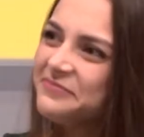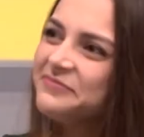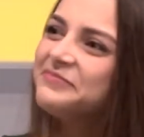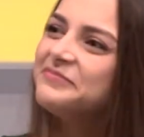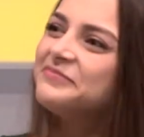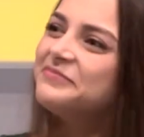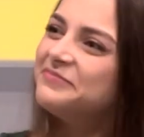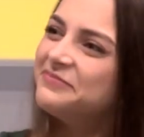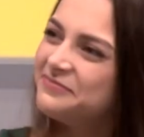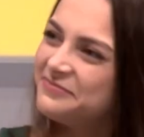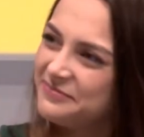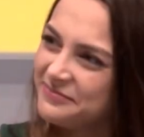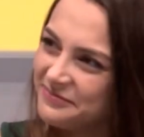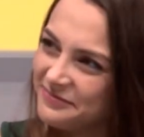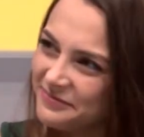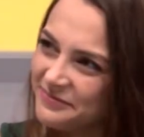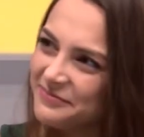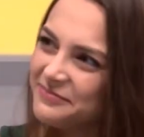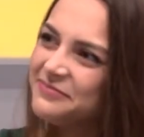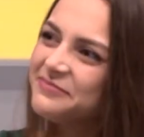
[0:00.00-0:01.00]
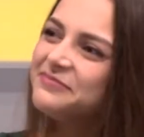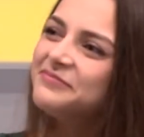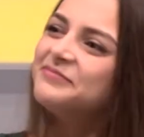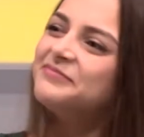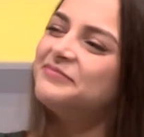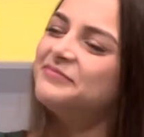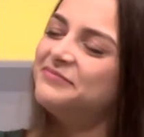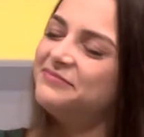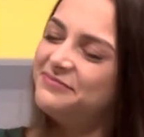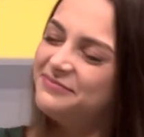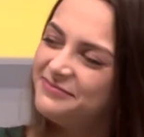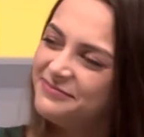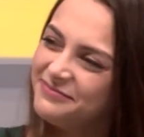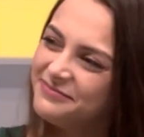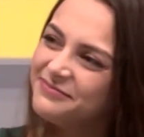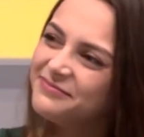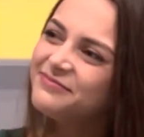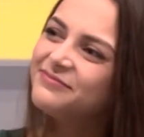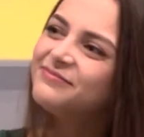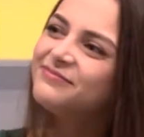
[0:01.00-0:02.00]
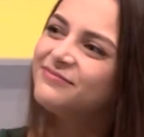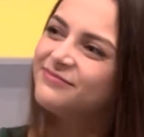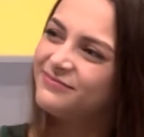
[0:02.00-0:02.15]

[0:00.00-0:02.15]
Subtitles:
I encouraged local businesses to